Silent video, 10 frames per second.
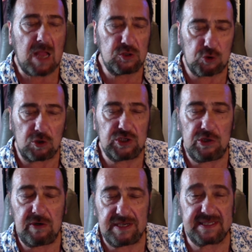George
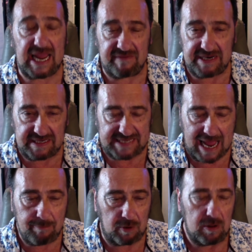Lucas gave an
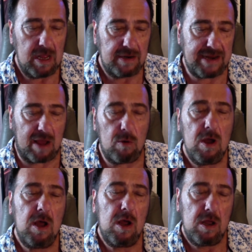example. Now,
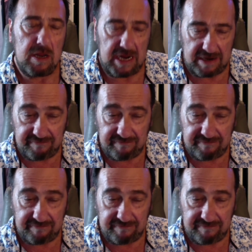in